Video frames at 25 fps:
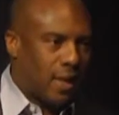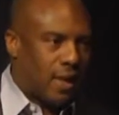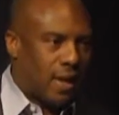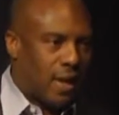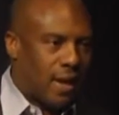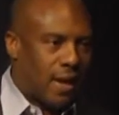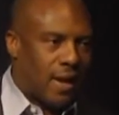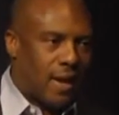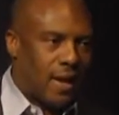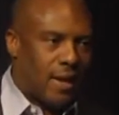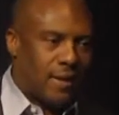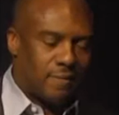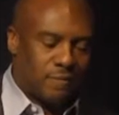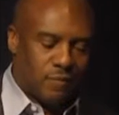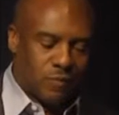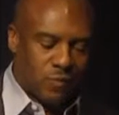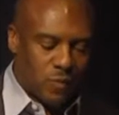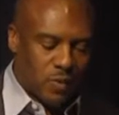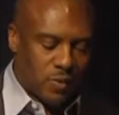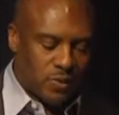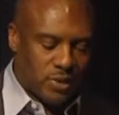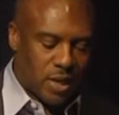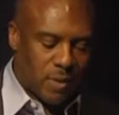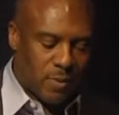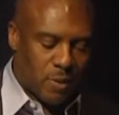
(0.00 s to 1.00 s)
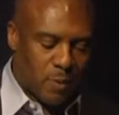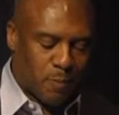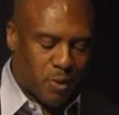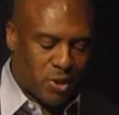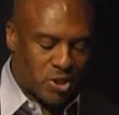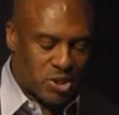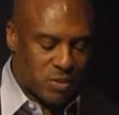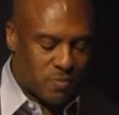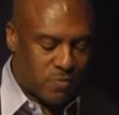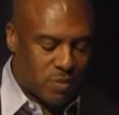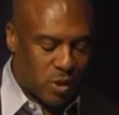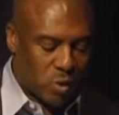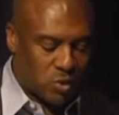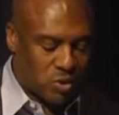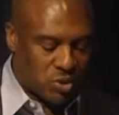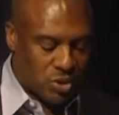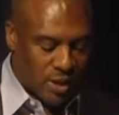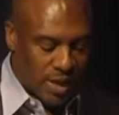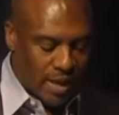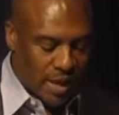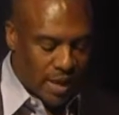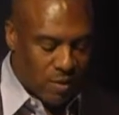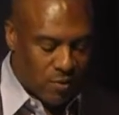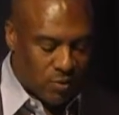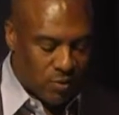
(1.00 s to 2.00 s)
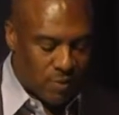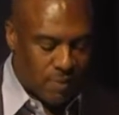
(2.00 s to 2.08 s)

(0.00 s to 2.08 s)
And we was able to put some notes down